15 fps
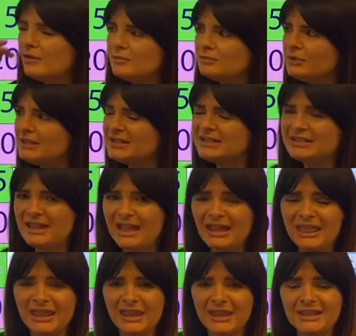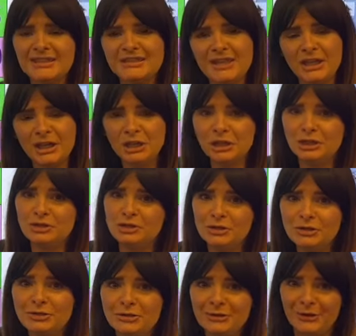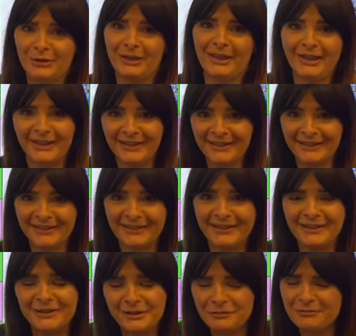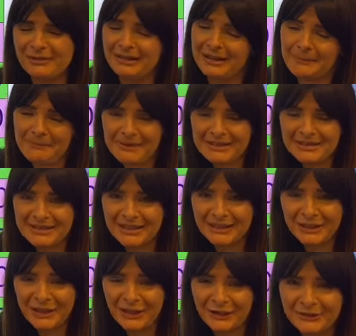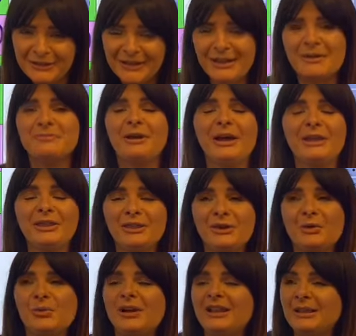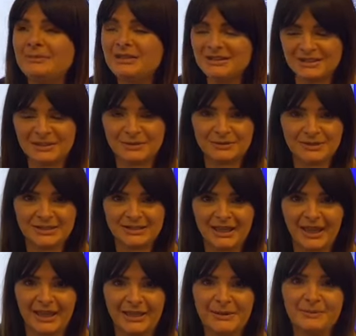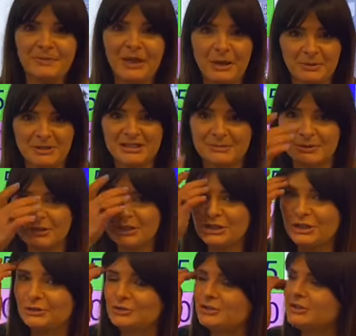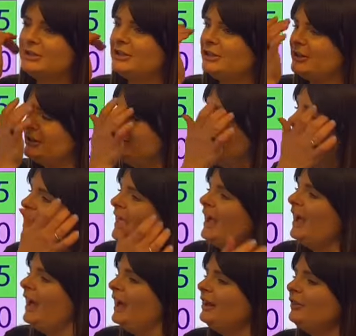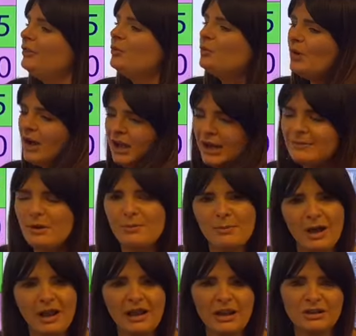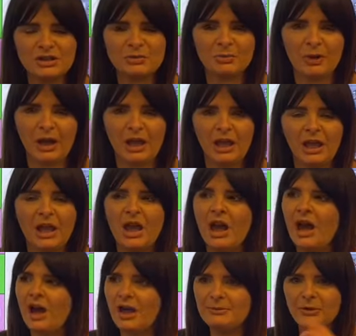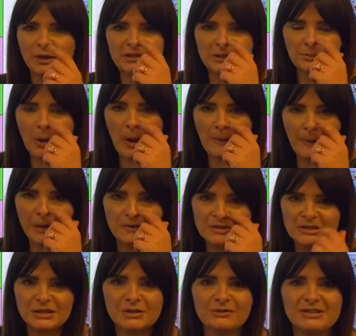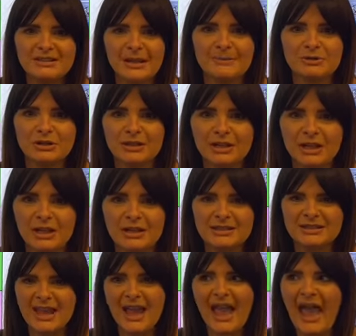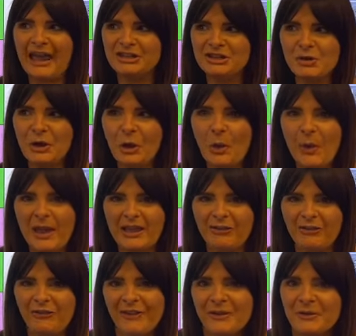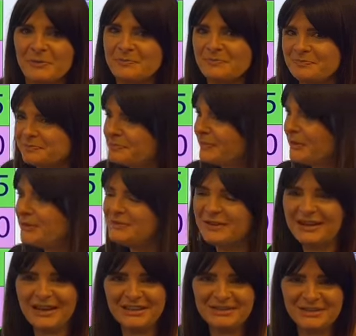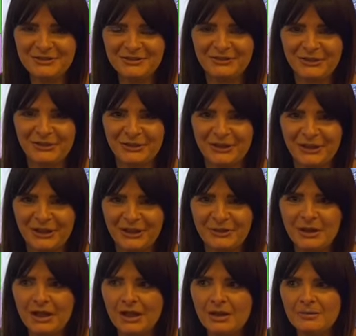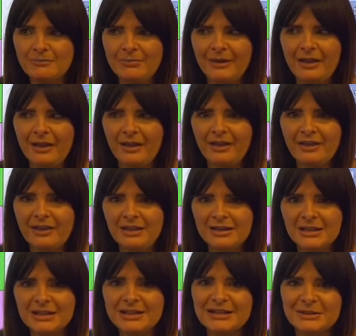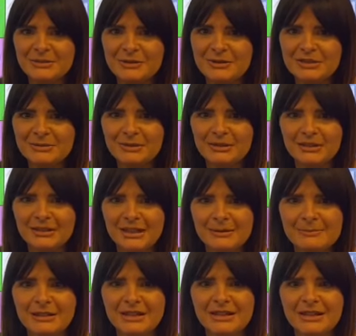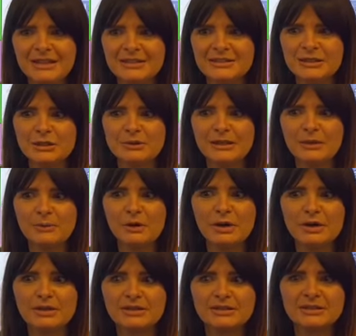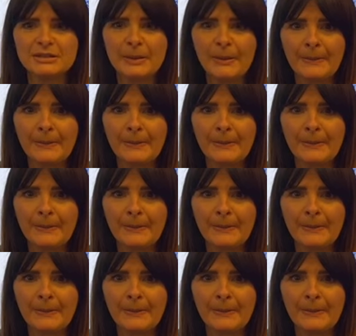But the sad thing is that you're not here. I'm really missing you. But I thought, well, I'm at school today, helping some of the children learn. And I thought, while I'm on my lunch break, I'm going to pop over to the reception class and do a quick film of a lesson for you. But I heard a little noise when I came in, and guess who it was?